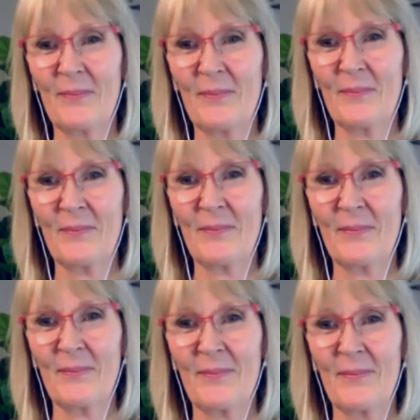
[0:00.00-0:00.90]

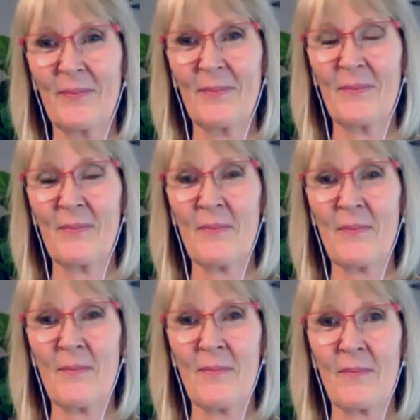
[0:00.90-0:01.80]

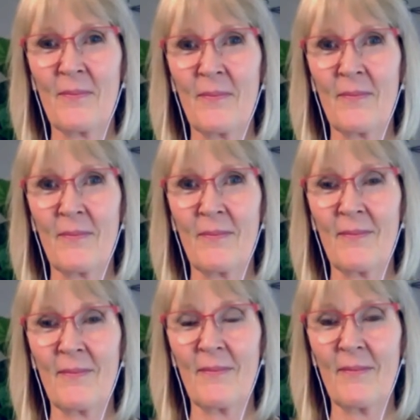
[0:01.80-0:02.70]

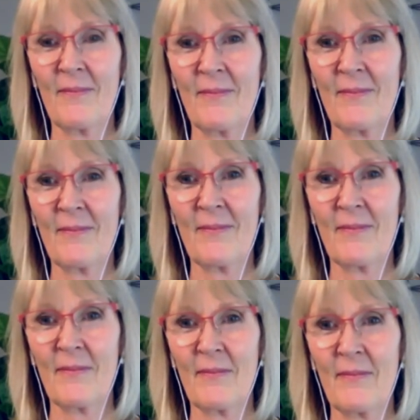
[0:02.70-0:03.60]

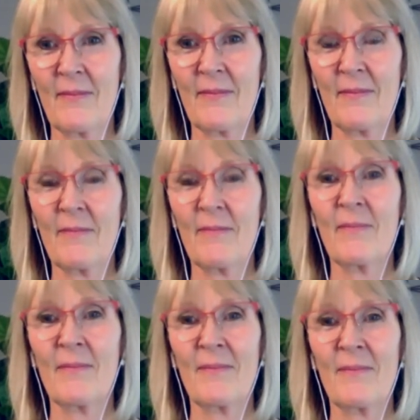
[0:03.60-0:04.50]

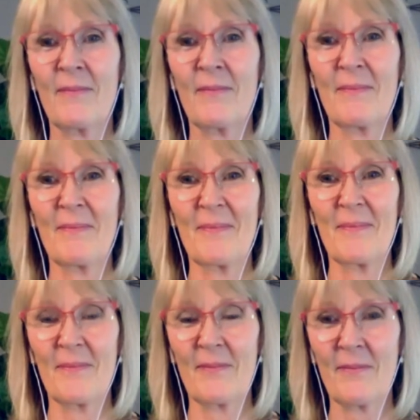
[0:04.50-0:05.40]

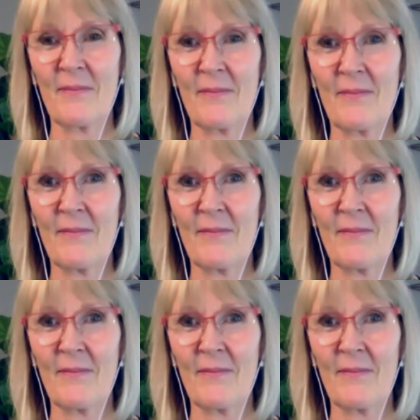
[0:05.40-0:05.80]
(not speaking)